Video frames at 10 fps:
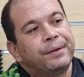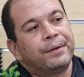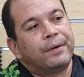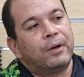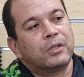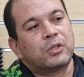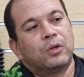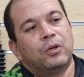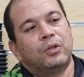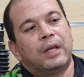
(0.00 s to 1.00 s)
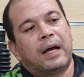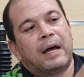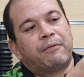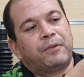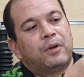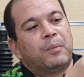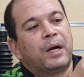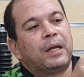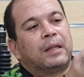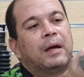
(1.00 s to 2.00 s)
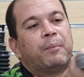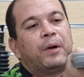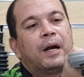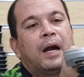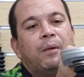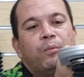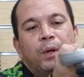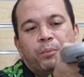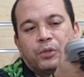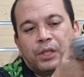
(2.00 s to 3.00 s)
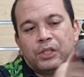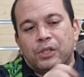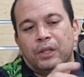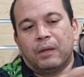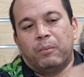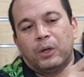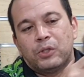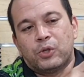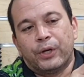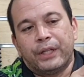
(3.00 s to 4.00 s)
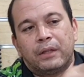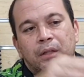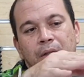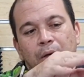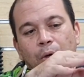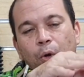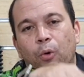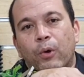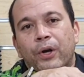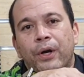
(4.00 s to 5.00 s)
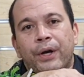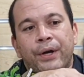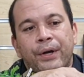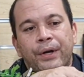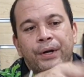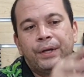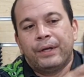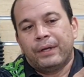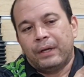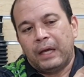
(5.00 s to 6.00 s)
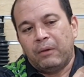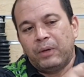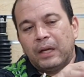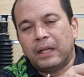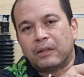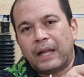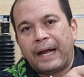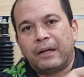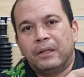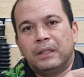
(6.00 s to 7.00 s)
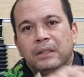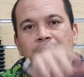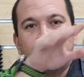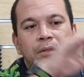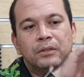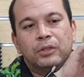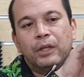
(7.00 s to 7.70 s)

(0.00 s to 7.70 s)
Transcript: Also, the aftermarket upper arm will position the ball joint lower and with a little angle, so it